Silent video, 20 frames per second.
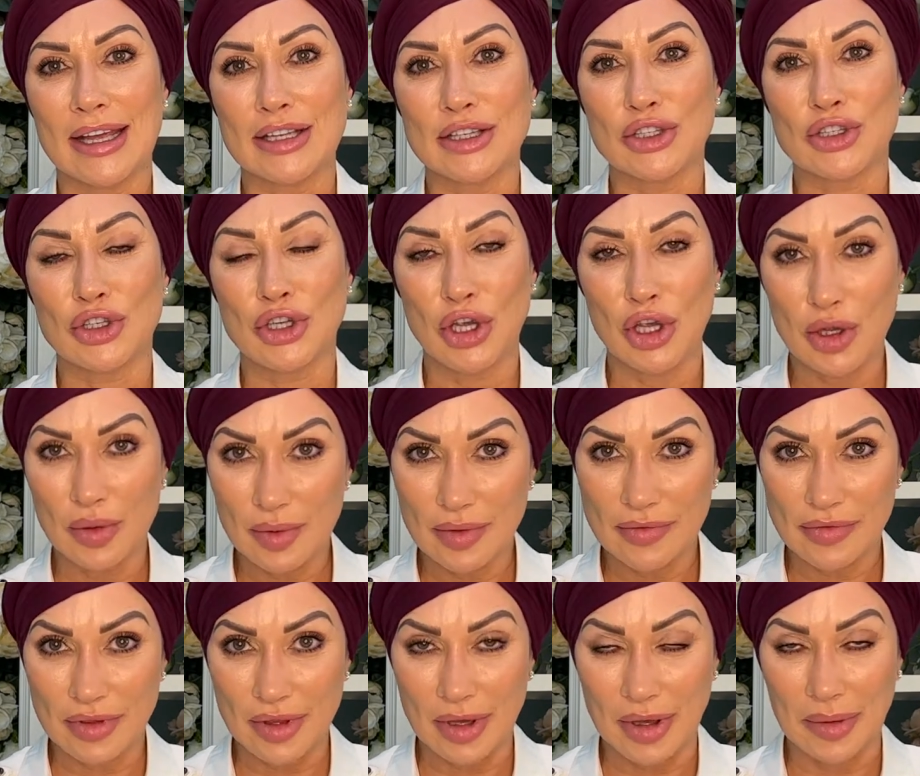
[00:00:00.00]
2
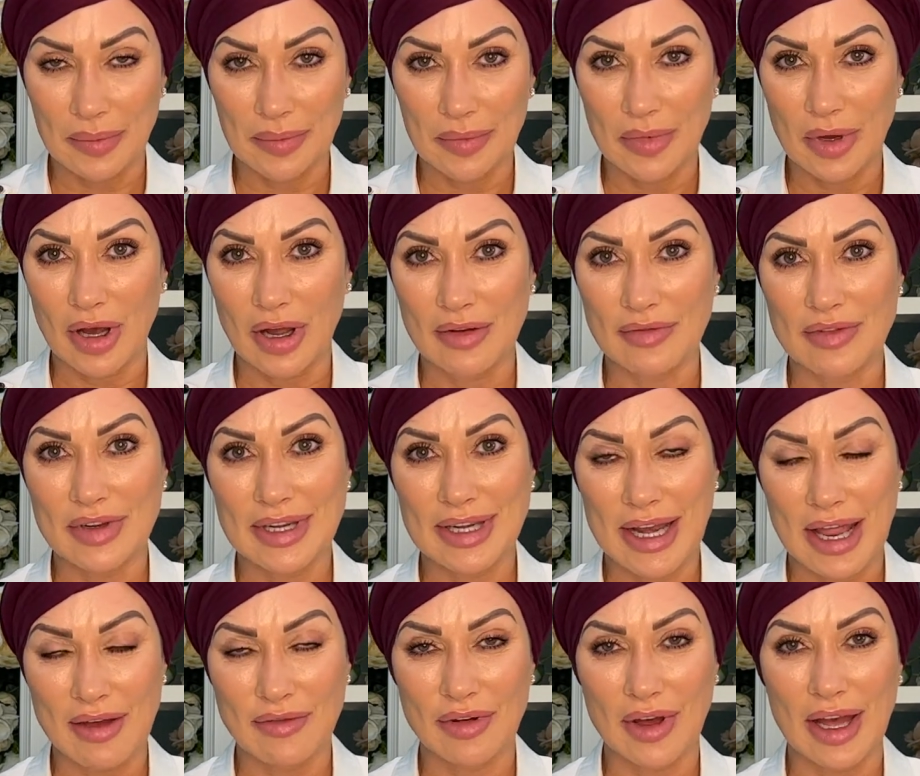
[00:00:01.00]
of them I've
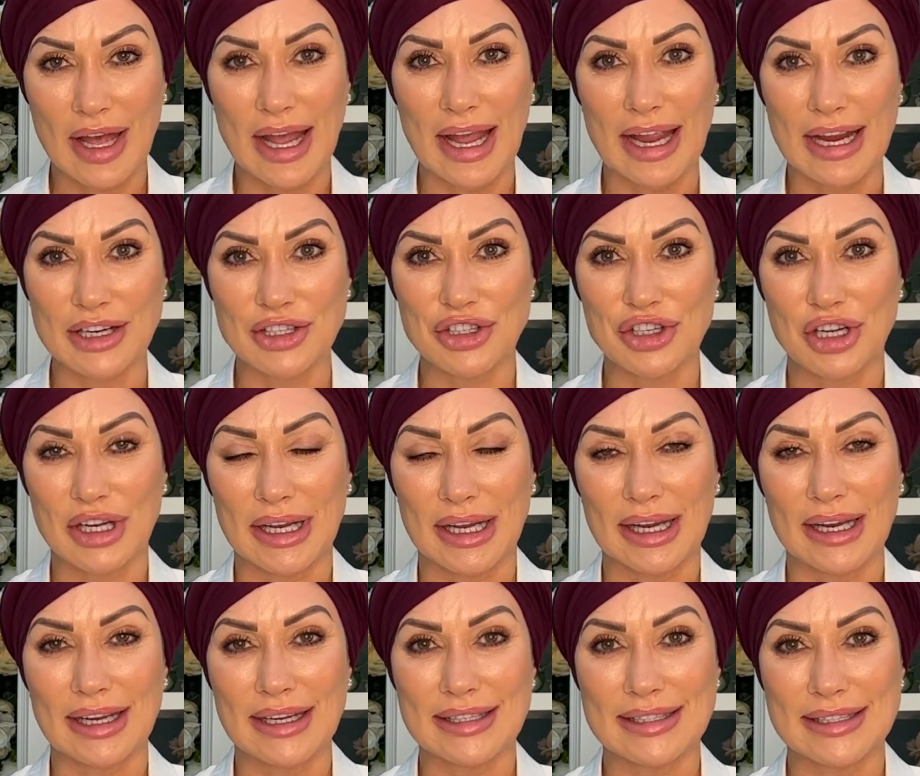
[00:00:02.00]
never
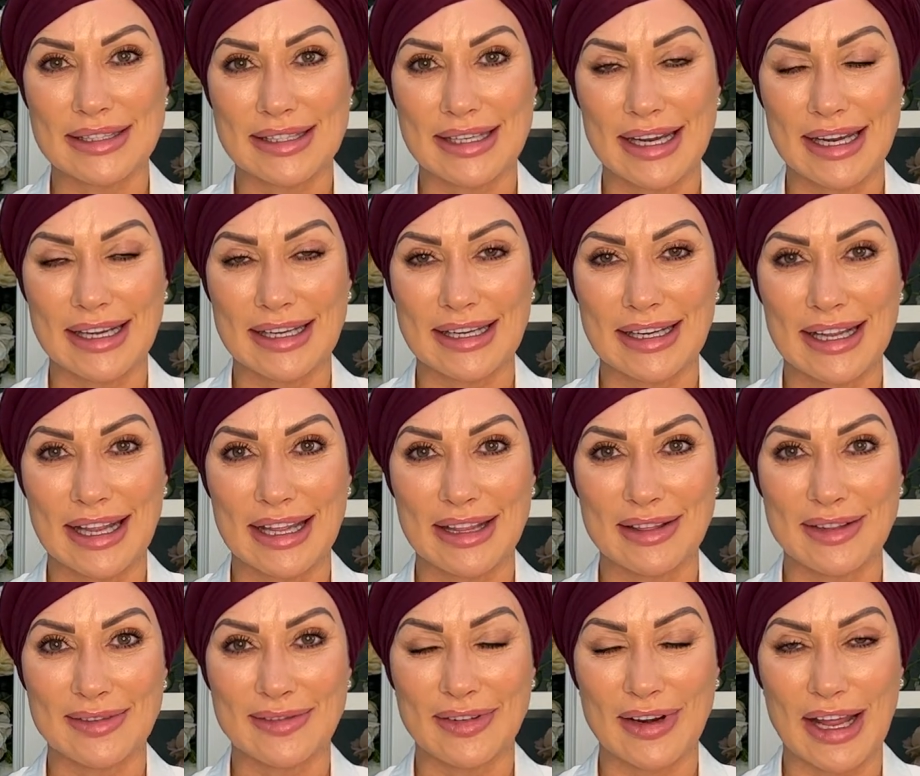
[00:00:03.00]
actually seen
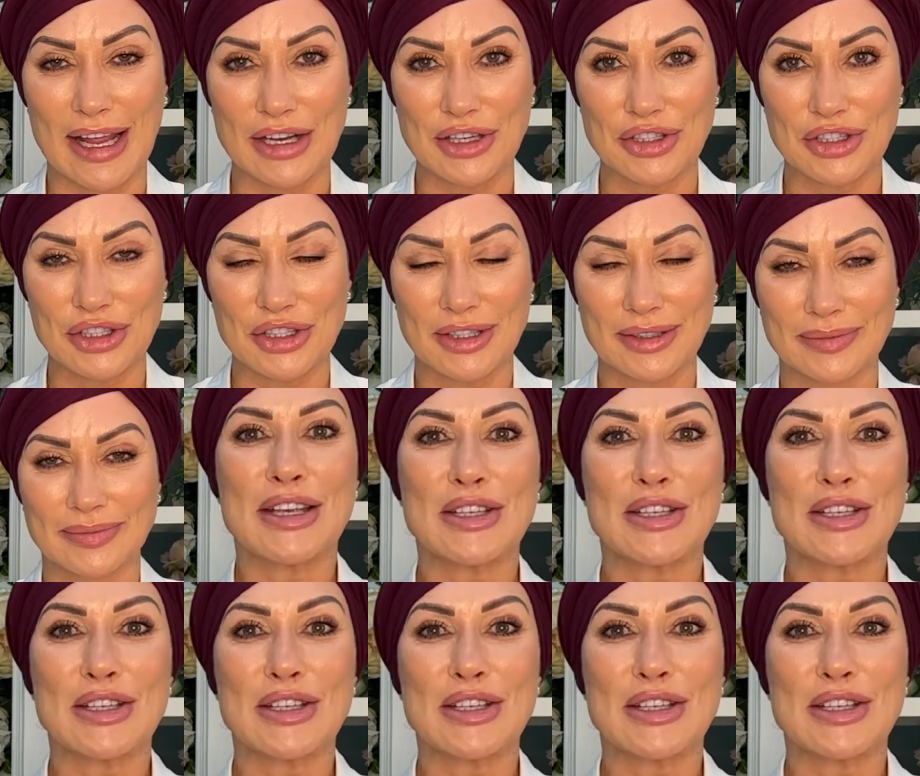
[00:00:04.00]
in the flesh.